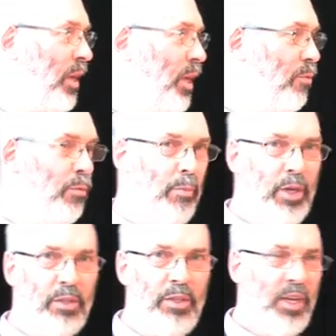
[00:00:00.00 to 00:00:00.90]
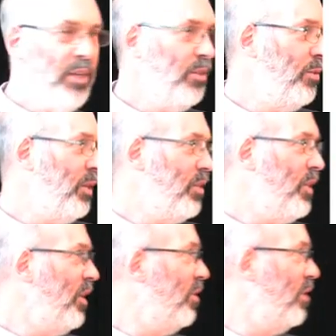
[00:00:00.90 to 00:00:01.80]
even melted down to an
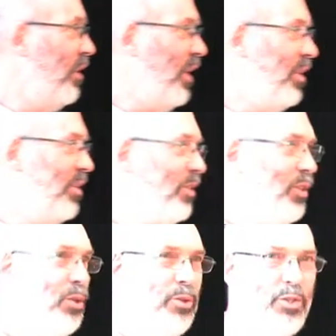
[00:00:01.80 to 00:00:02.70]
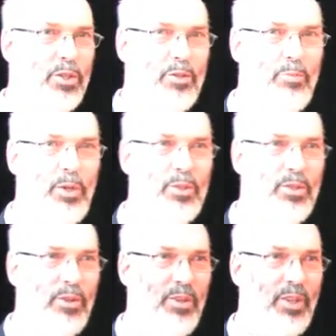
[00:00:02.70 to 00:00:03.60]
extent and used as
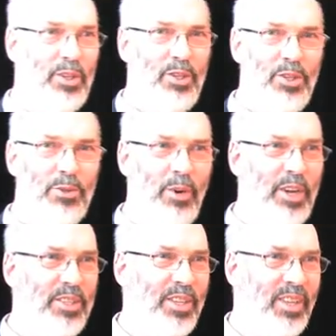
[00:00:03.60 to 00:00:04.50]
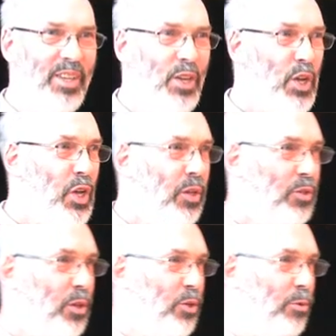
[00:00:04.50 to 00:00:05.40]
personal accessorizing.
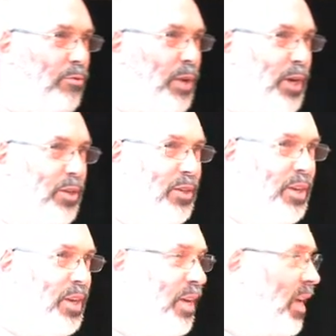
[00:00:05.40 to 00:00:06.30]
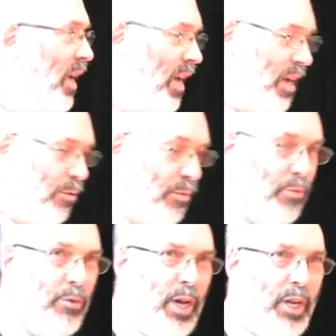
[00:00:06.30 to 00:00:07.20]
So you would find uh,
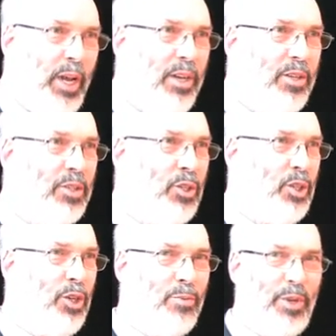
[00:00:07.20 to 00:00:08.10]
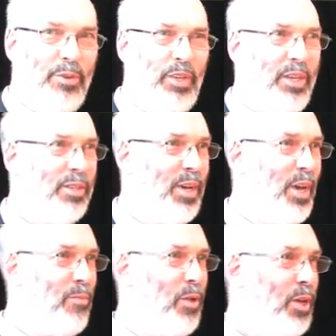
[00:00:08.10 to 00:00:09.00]
fine ladies and gentlemen of that
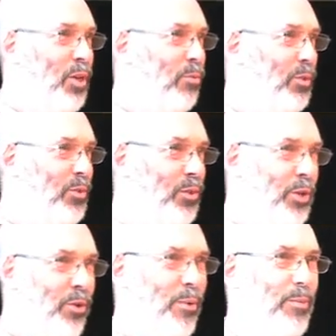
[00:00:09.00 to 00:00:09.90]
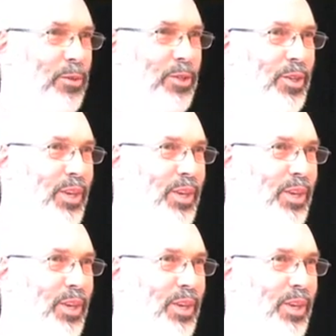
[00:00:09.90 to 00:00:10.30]
time with dirhams